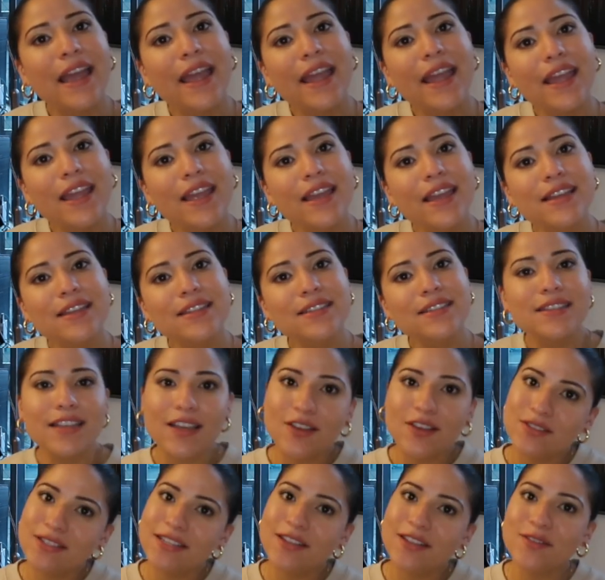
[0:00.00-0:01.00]
and
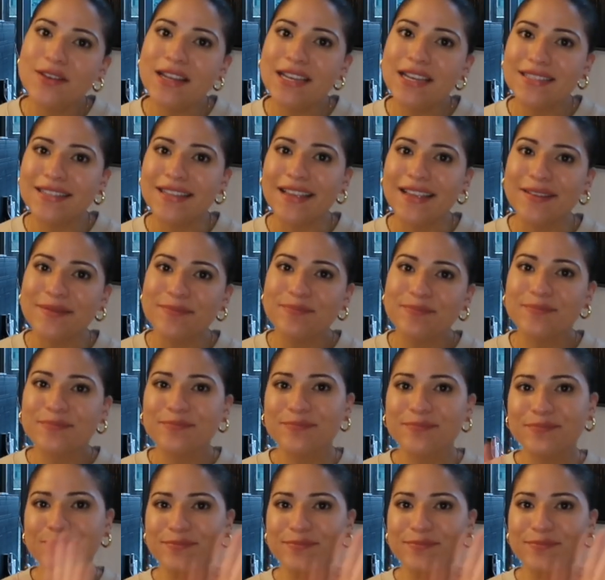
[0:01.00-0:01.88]
I'll see you next time.